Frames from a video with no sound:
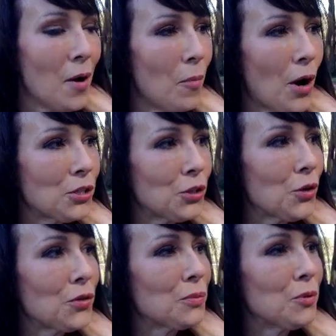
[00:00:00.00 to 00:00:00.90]
but I took her
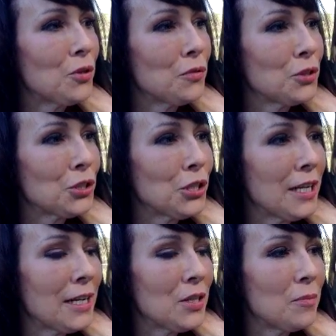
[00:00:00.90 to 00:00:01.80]
on this beautiful
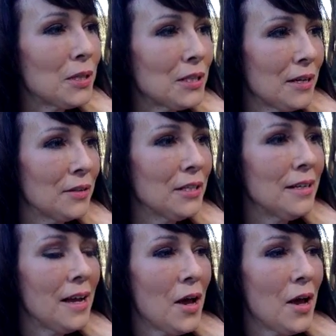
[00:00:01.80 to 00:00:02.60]
journey, and in the middle of it,